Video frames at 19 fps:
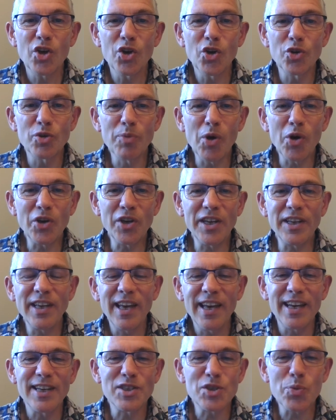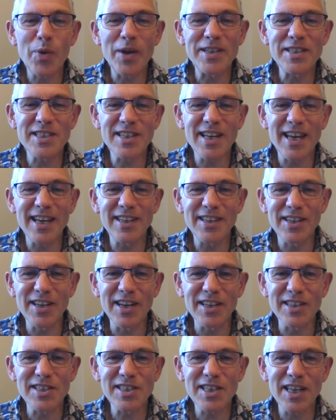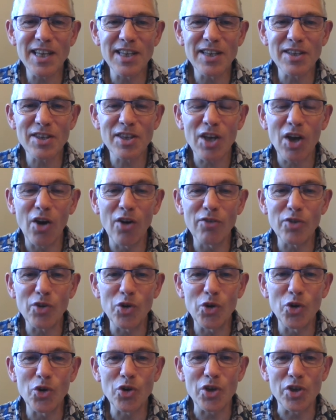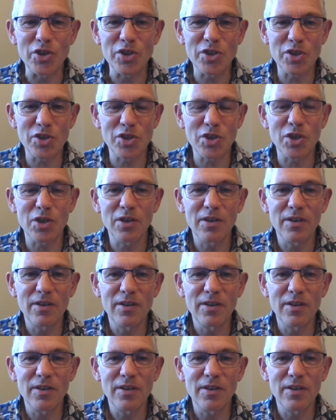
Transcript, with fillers: Good morning. It's Wednesday, the 19th of August.